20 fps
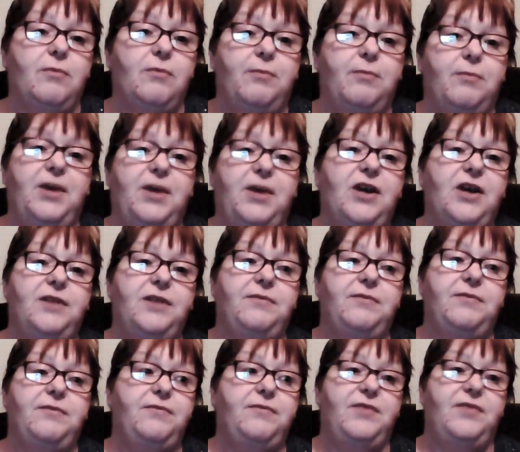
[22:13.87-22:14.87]
but
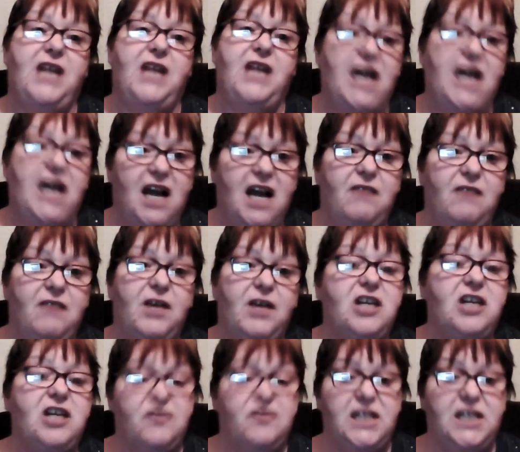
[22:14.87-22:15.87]
they're like
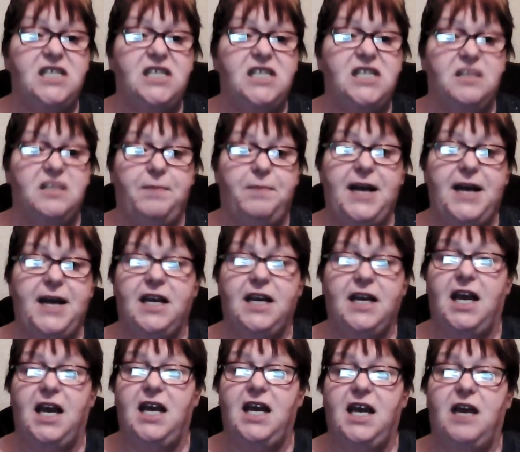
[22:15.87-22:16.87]
as flat as a
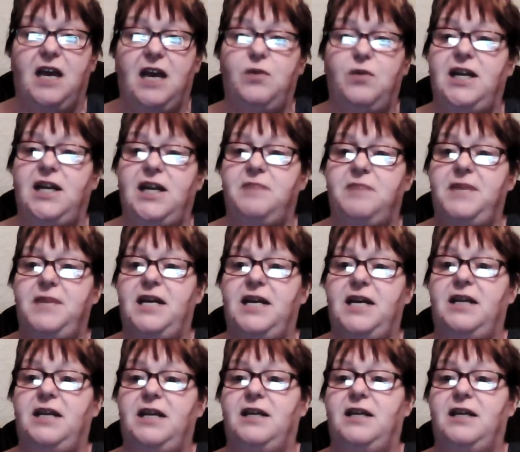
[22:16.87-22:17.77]
pancake, I will admit.